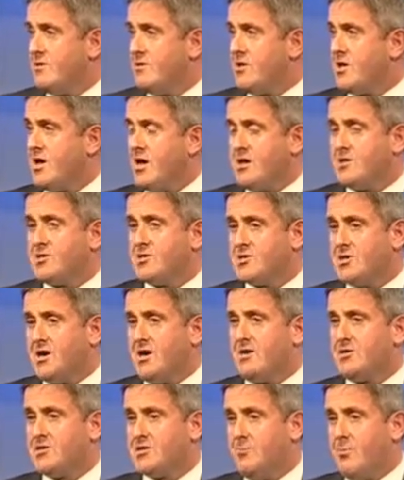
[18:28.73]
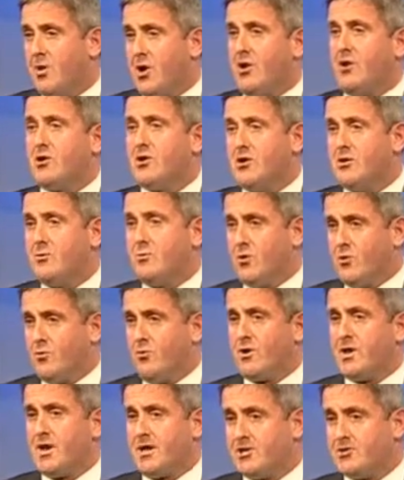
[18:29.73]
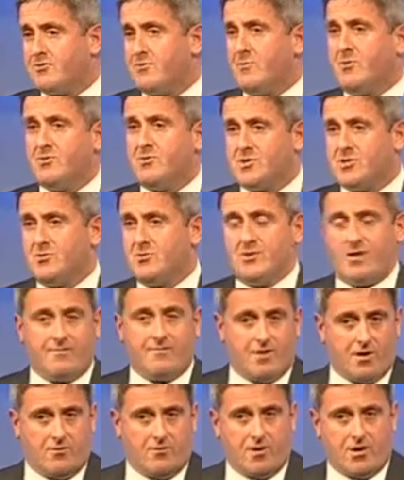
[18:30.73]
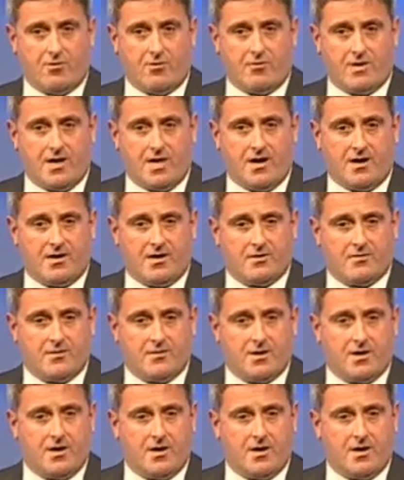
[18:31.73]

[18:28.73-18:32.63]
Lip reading: You can't start to block what organised criminals are doing if you don't know who they are.